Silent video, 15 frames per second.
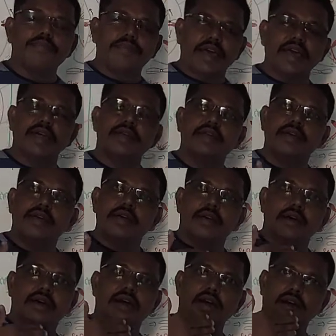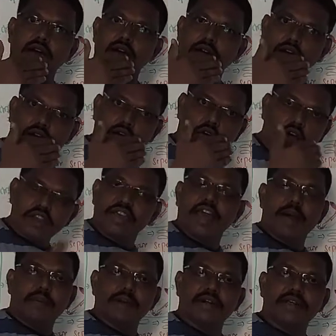then Golgi
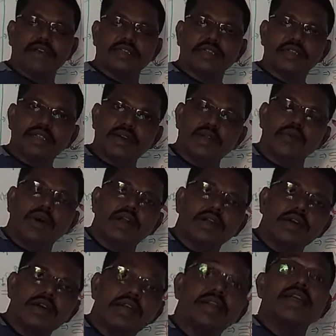apparatus, they will what?